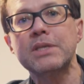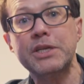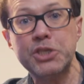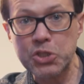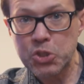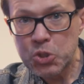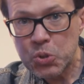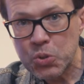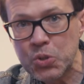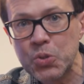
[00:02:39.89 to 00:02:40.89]
such as
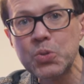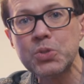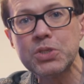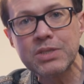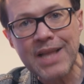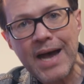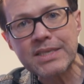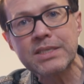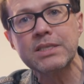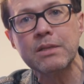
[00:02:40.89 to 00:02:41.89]
to-dos,
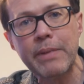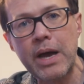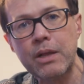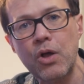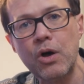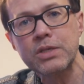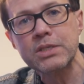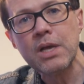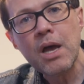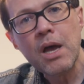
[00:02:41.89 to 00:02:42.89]
tasks, and backlogs.